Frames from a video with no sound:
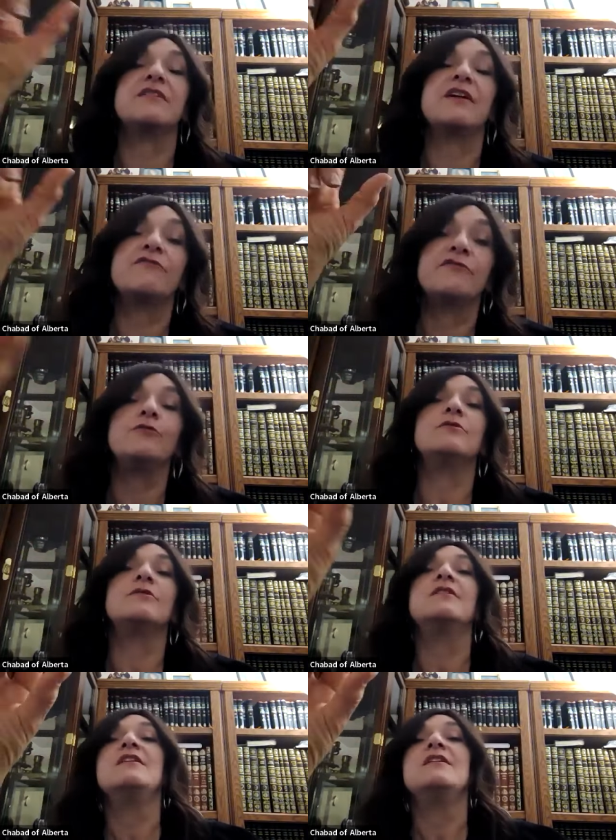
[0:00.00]
That
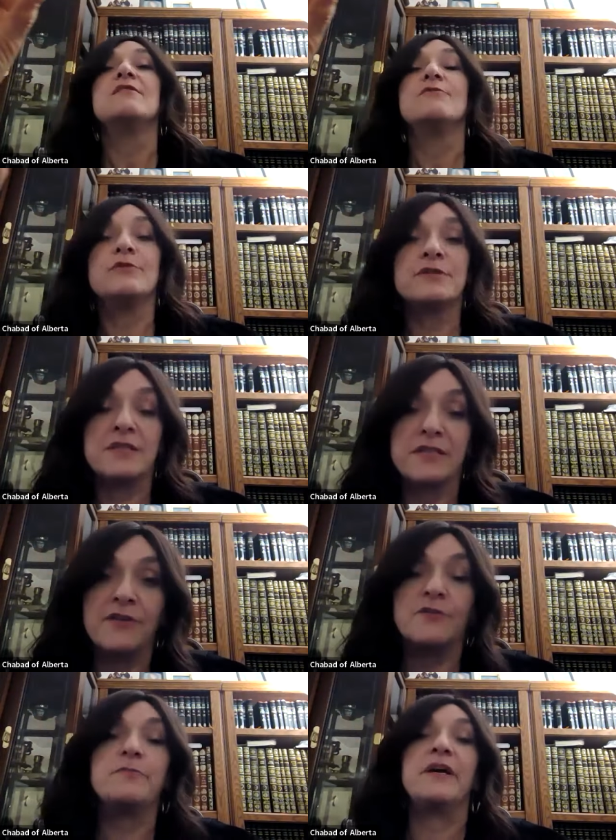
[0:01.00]
floor was
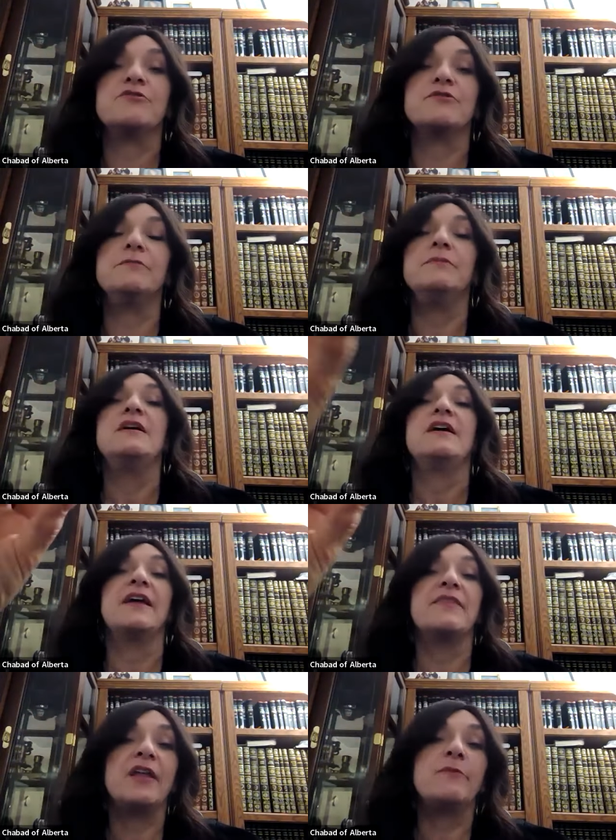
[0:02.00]
another bedroom,
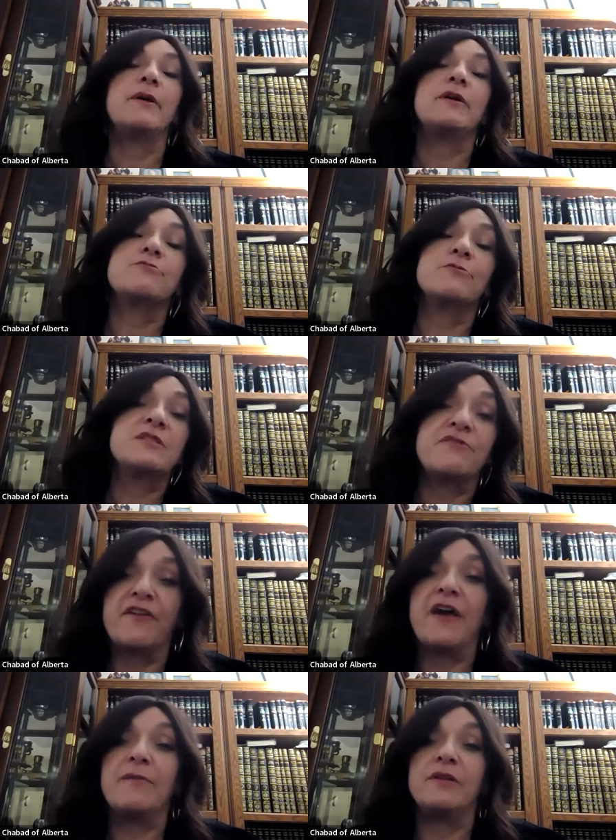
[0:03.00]
and that bedroom was a
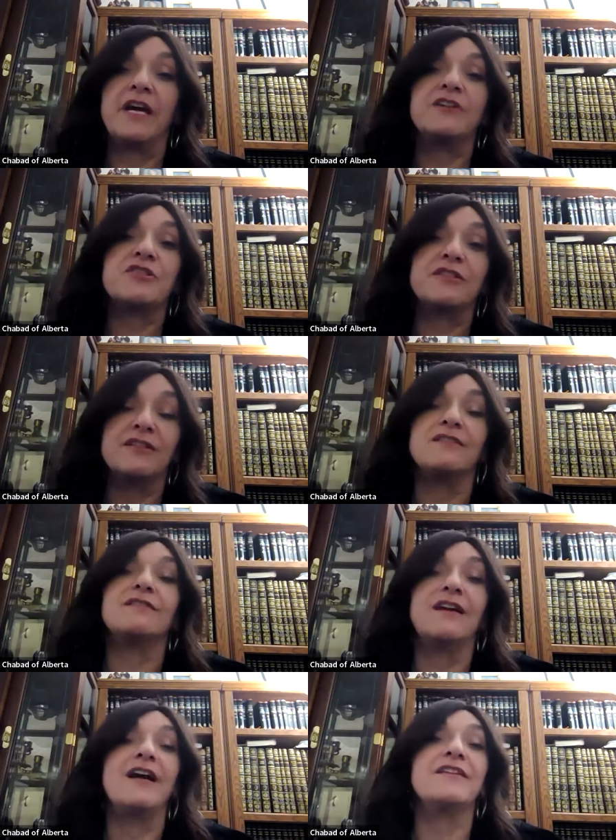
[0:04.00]
family. Actually,
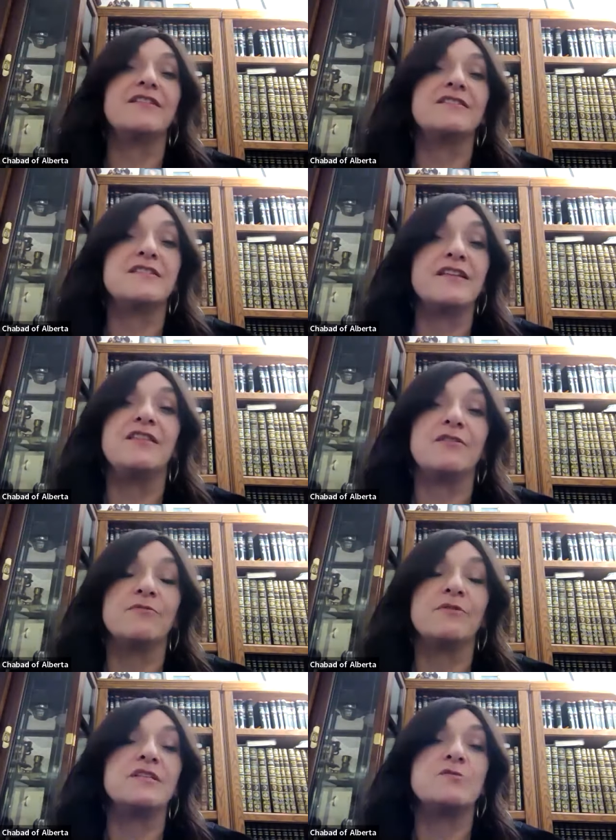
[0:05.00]
the guy that stayed there
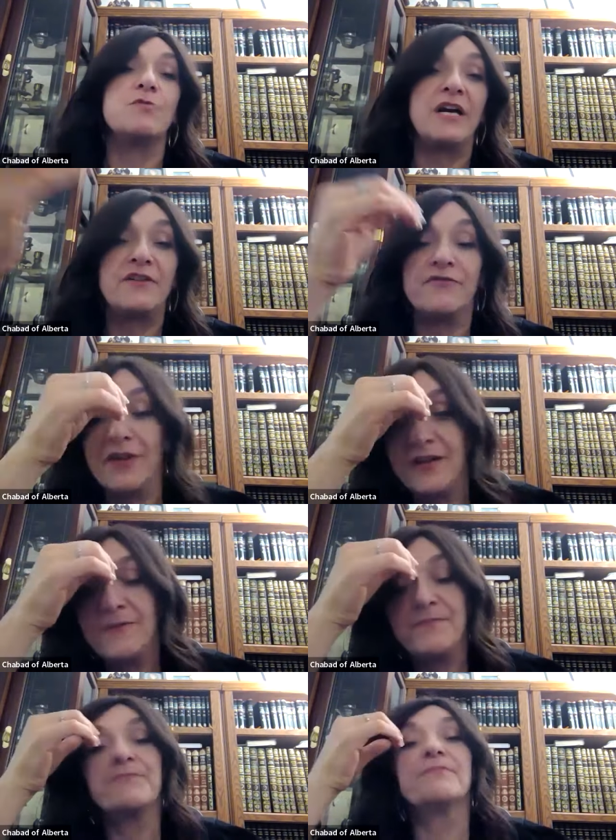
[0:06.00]
with his wife,
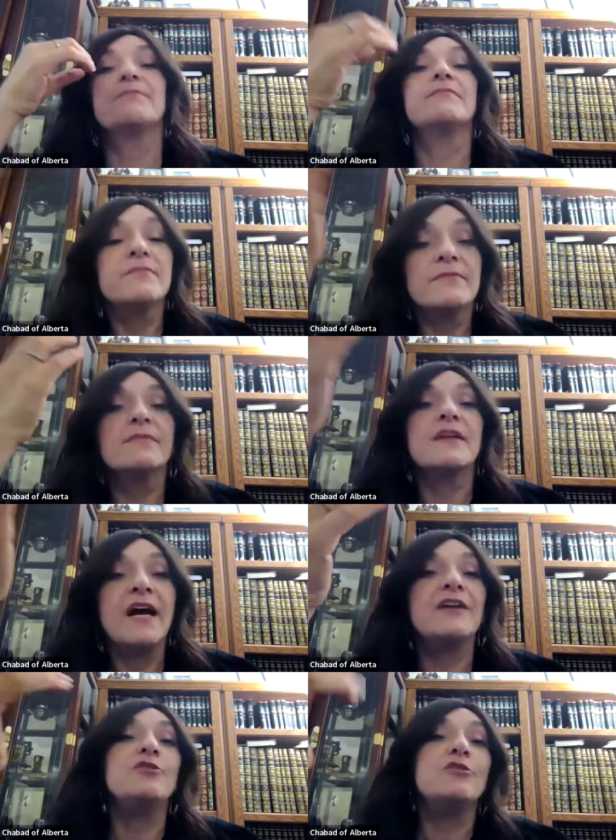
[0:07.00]

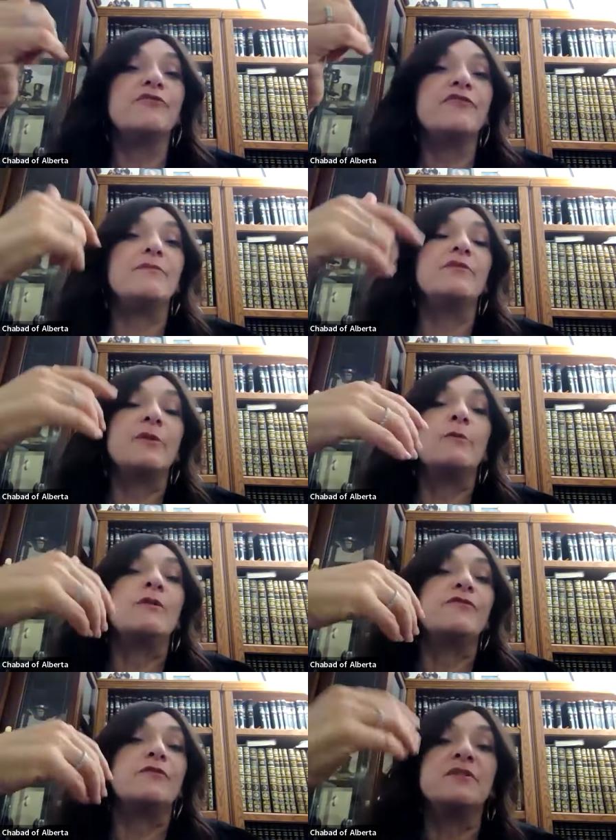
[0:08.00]
I know the family very
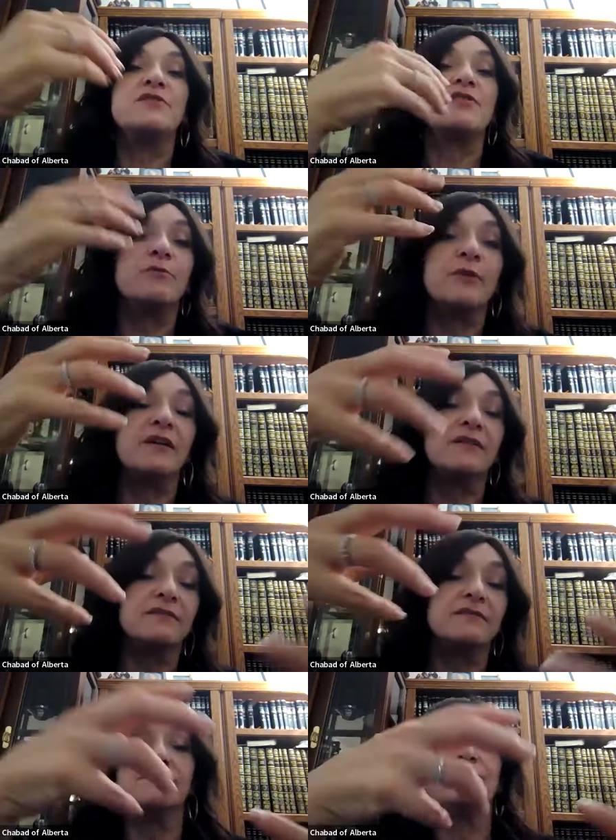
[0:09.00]
well from Israel. We are
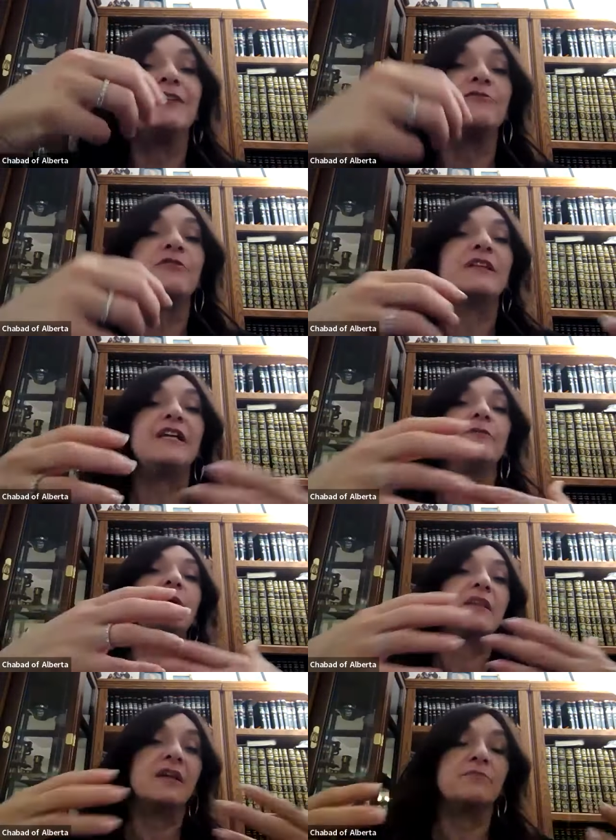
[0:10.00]
not related,
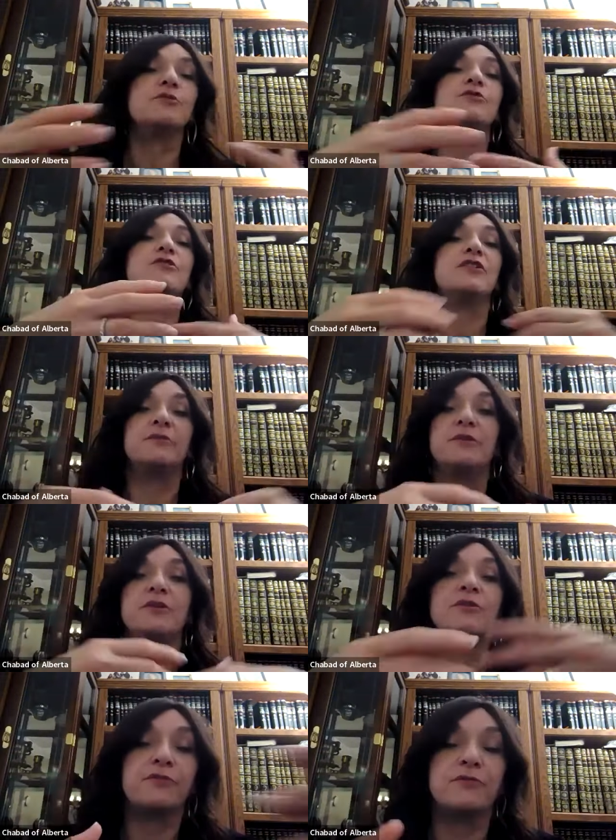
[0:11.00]
but like mechutonim, you
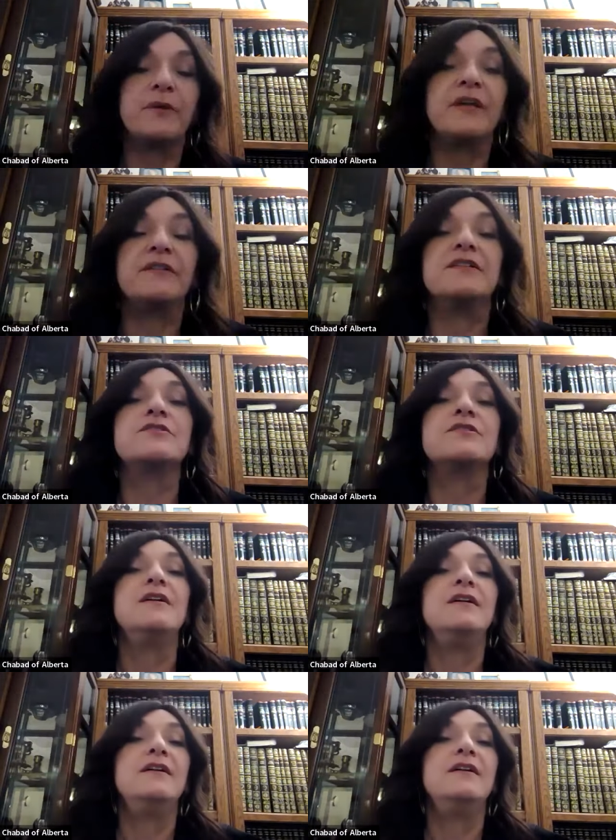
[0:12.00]
know, through marriage.